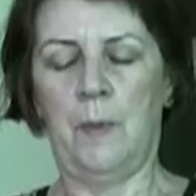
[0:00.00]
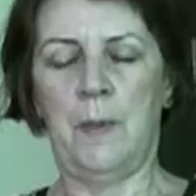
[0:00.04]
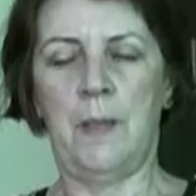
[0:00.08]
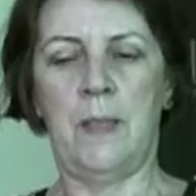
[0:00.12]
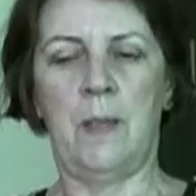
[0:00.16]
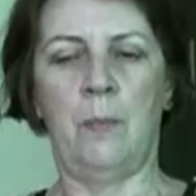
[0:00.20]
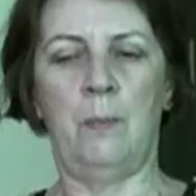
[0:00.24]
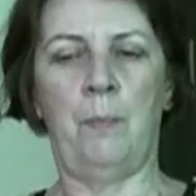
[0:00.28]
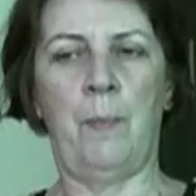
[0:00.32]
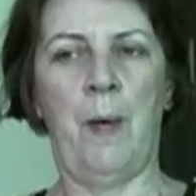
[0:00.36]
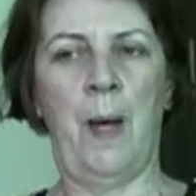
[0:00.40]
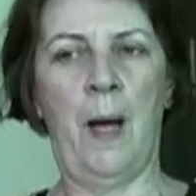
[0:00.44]

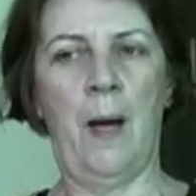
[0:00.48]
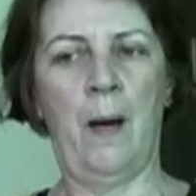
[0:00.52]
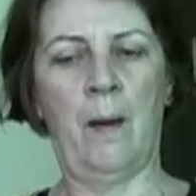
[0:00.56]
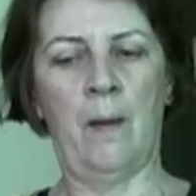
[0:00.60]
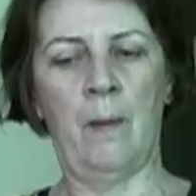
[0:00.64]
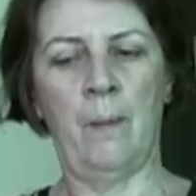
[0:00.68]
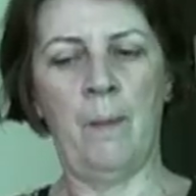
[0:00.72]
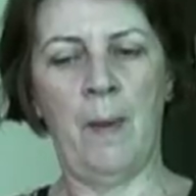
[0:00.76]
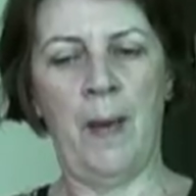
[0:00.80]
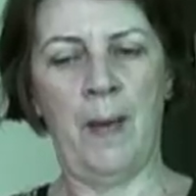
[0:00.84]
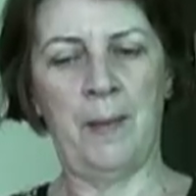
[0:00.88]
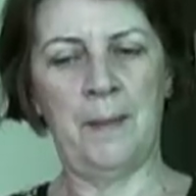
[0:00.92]
Was that
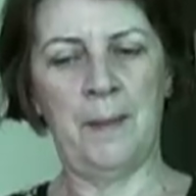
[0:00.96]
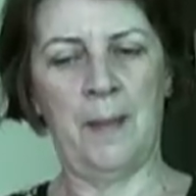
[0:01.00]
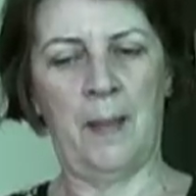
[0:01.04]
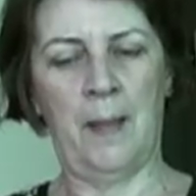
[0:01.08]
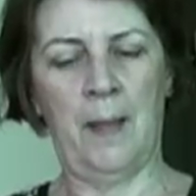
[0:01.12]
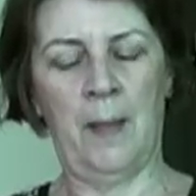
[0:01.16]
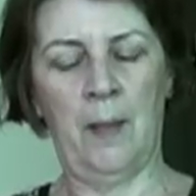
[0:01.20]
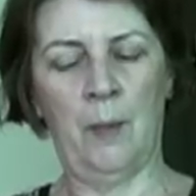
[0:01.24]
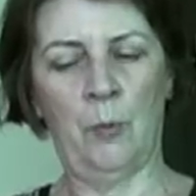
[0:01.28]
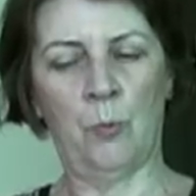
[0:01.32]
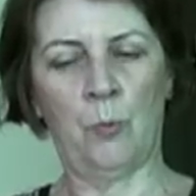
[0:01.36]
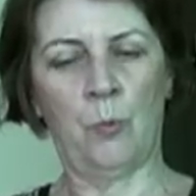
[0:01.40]

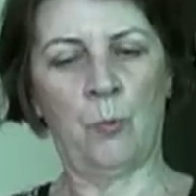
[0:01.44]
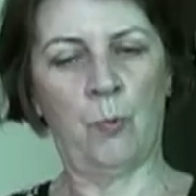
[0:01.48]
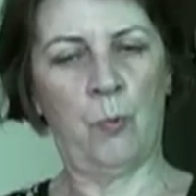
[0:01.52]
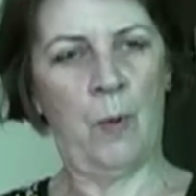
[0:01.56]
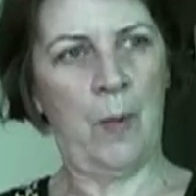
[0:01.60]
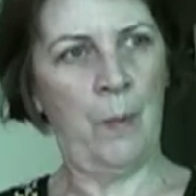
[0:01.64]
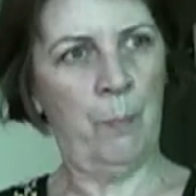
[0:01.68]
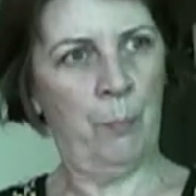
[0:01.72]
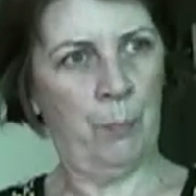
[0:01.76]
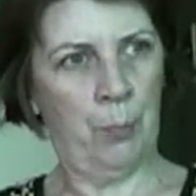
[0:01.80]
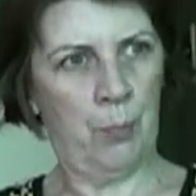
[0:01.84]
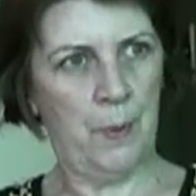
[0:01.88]
Parramatta
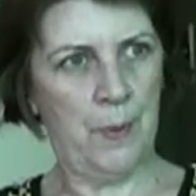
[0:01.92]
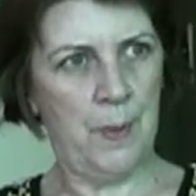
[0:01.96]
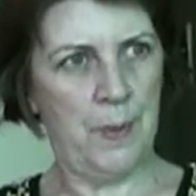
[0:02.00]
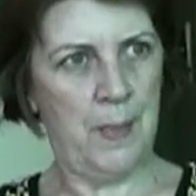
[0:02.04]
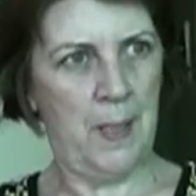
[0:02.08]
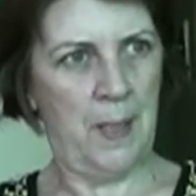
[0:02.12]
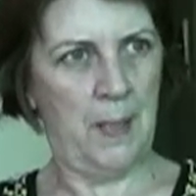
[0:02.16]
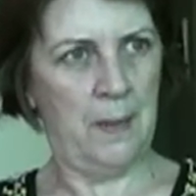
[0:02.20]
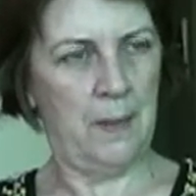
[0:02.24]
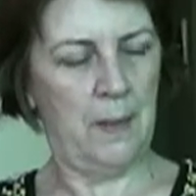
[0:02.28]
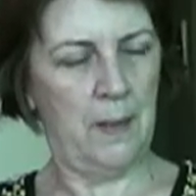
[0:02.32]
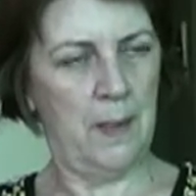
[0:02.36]

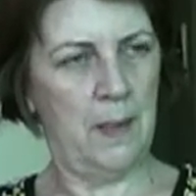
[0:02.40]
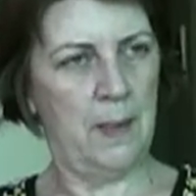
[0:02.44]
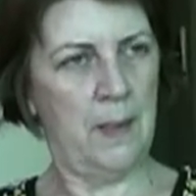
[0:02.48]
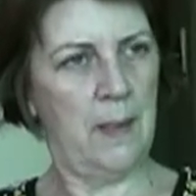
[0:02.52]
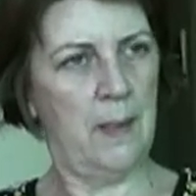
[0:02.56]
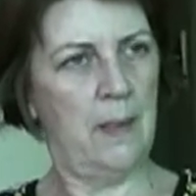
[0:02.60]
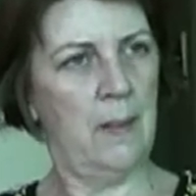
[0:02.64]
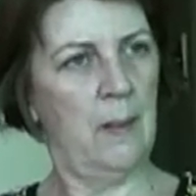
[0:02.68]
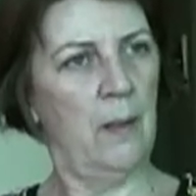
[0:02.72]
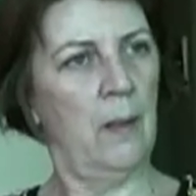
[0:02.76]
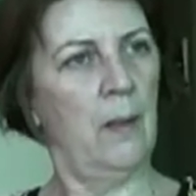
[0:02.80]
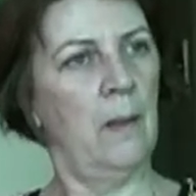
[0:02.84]

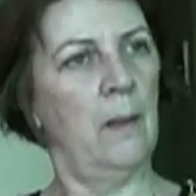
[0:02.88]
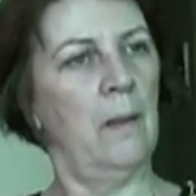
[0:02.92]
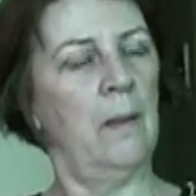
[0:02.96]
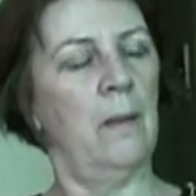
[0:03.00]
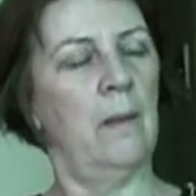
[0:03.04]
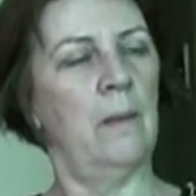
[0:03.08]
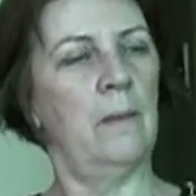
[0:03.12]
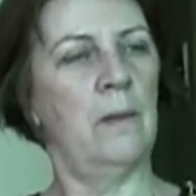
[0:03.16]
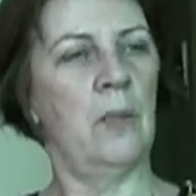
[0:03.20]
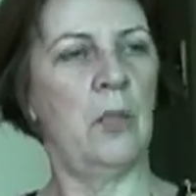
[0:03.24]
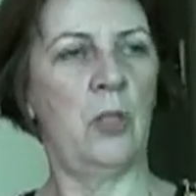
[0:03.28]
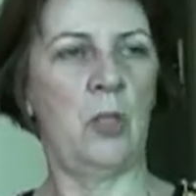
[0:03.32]
represents
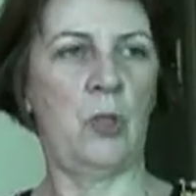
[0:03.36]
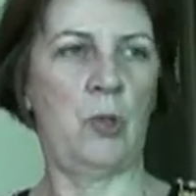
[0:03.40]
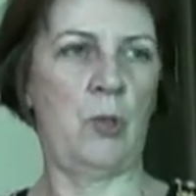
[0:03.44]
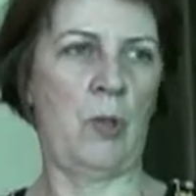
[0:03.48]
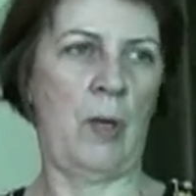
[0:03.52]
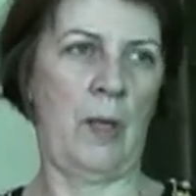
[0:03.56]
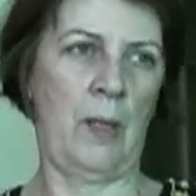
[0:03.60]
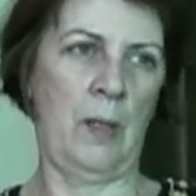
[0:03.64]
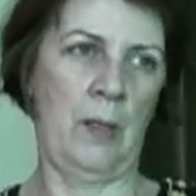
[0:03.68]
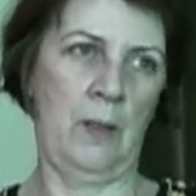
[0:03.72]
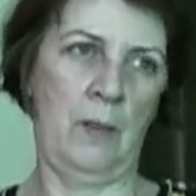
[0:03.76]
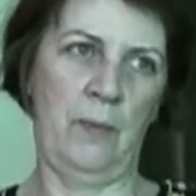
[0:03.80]
the
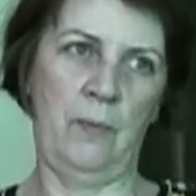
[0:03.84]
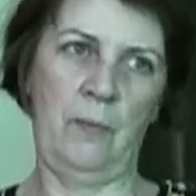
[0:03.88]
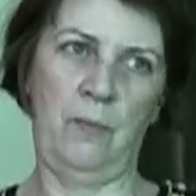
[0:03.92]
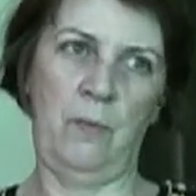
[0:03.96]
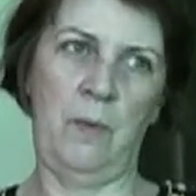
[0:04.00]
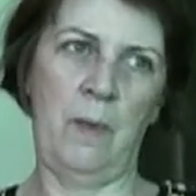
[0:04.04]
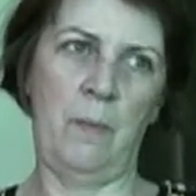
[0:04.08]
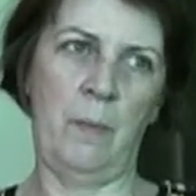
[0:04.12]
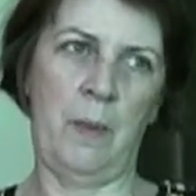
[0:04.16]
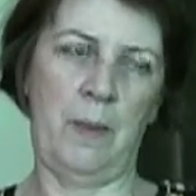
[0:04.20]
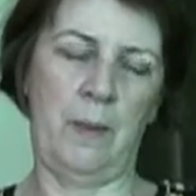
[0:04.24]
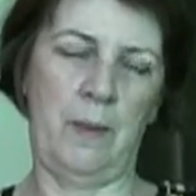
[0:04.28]
struggle
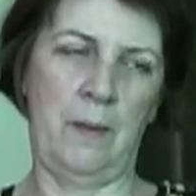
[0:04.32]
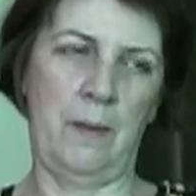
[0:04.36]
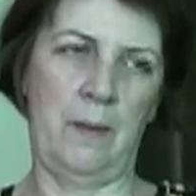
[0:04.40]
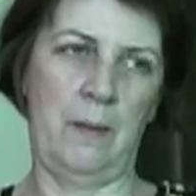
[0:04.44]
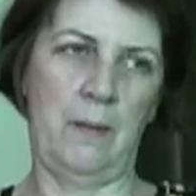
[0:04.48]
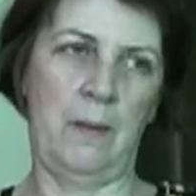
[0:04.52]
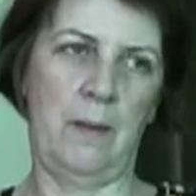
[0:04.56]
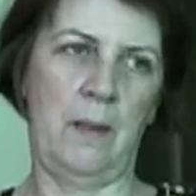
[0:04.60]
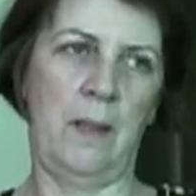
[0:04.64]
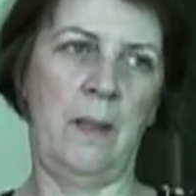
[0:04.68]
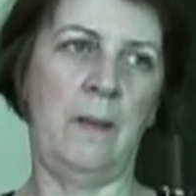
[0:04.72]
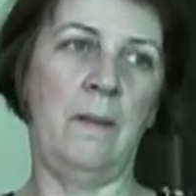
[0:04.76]
of women
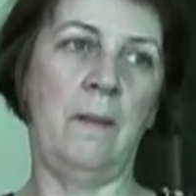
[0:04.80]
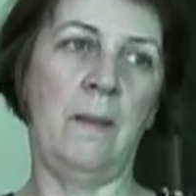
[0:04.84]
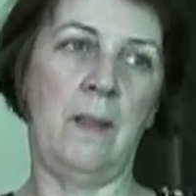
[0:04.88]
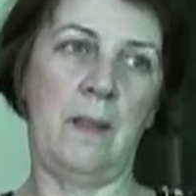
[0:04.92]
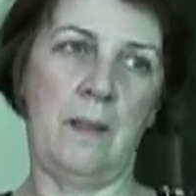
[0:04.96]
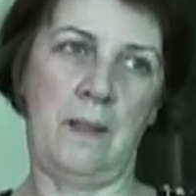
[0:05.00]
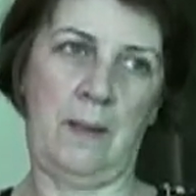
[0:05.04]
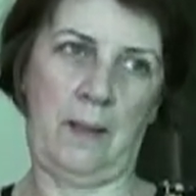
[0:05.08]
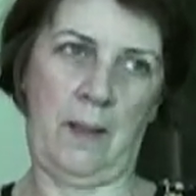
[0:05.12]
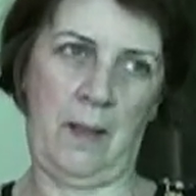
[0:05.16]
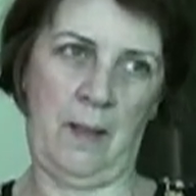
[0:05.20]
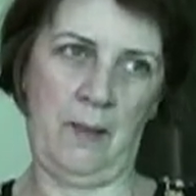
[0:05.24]
in
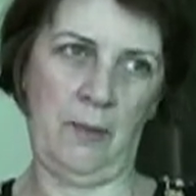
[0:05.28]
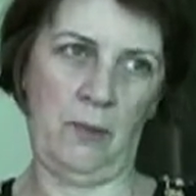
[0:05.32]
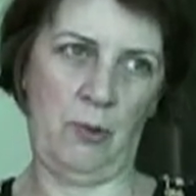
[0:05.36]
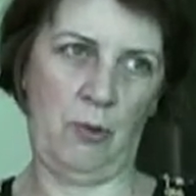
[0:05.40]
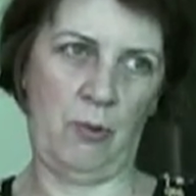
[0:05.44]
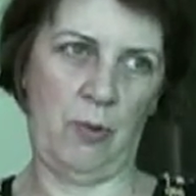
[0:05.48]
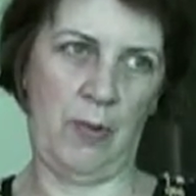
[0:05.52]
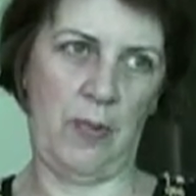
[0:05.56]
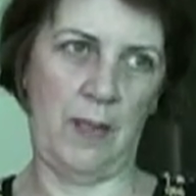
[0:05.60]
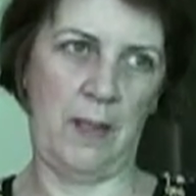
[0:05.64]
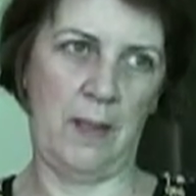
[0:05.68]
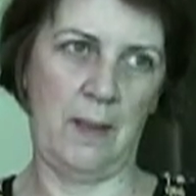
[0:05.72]
this
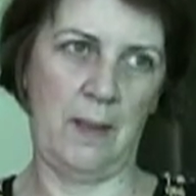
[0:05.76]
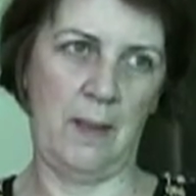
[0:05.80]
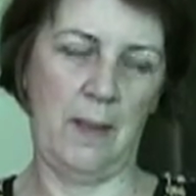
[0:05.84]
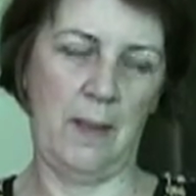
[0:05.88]
country.